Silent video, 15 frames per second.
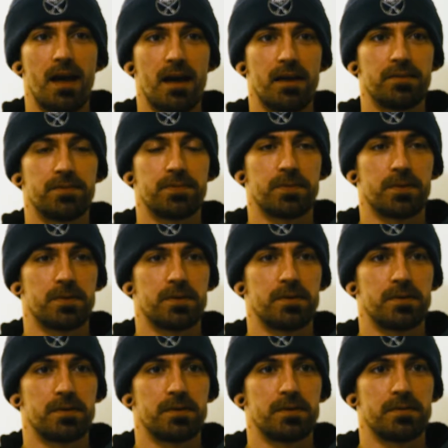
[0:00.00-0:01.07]
As
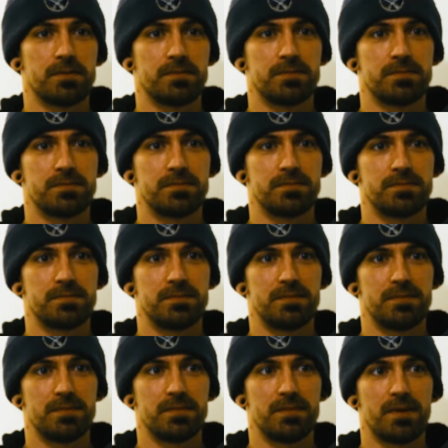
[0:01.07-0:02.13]
for
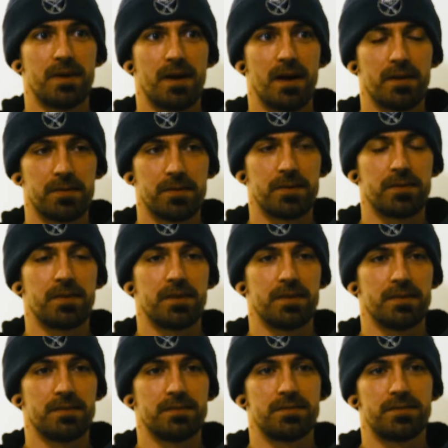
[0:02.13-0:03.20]
other
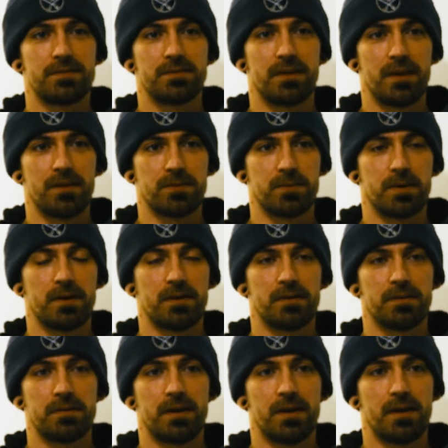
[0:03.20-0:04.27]
things as
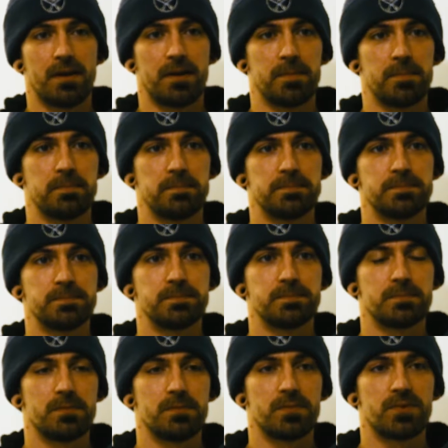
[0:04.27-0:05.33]
well,
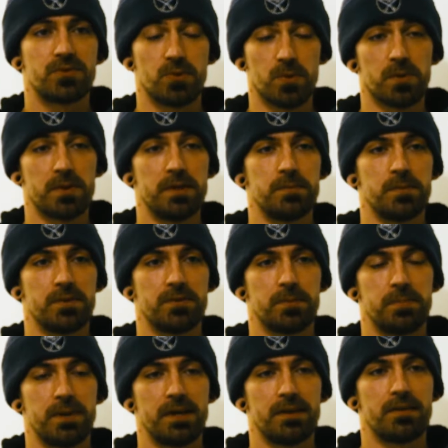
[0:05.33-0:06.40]
schooling was a
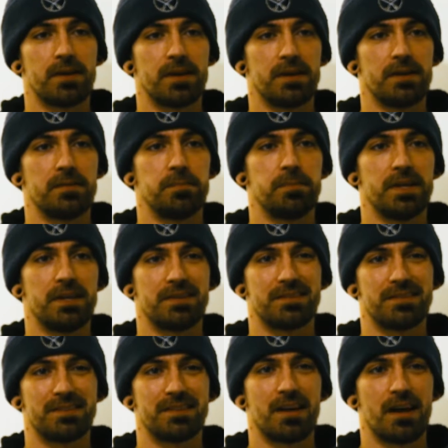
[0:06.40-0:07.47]
big thing, being
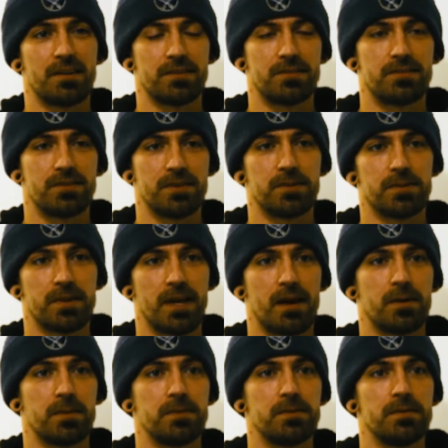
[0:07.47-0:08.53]
kind of singled
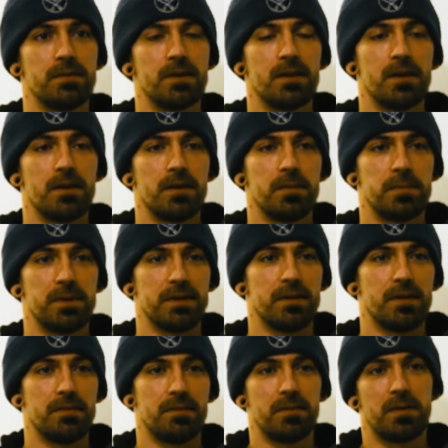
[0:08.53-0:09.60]
out,
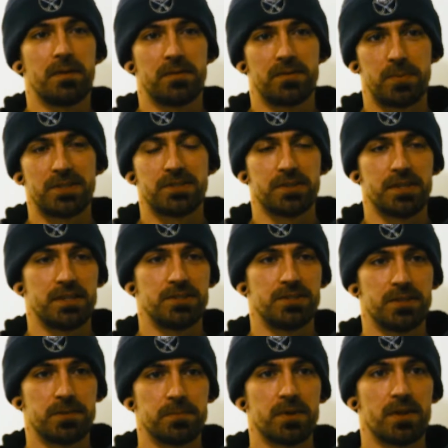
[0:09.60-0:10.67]
especially in
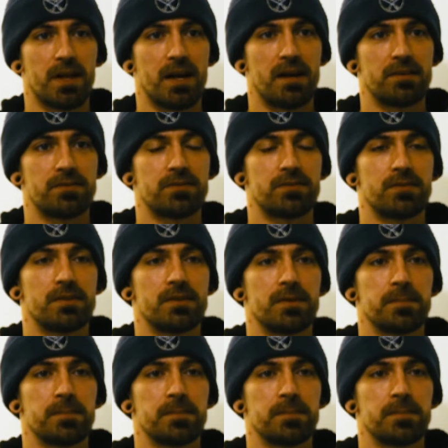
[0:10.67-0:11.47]
gym class,